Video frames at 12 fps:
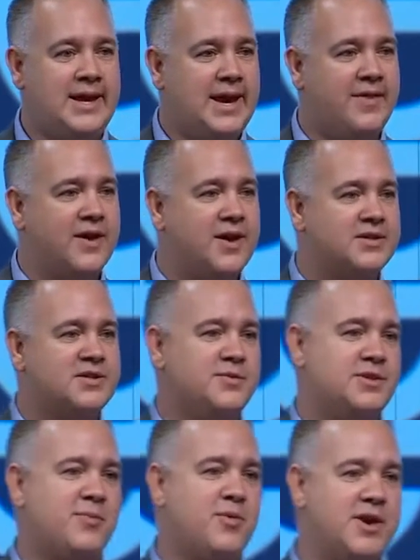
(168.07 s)
and the customer's
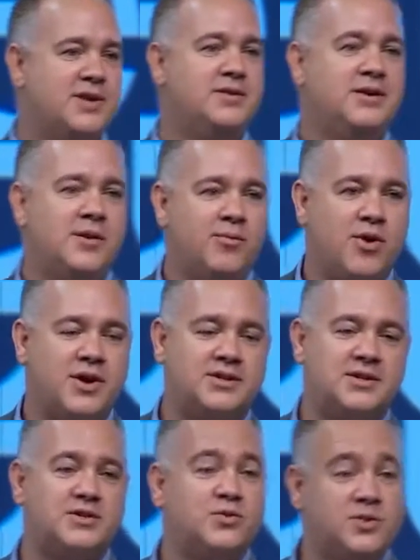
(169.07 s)
upgrade
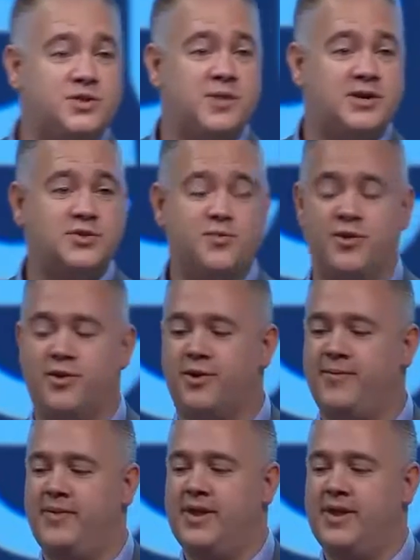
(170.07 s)
process was much smoother.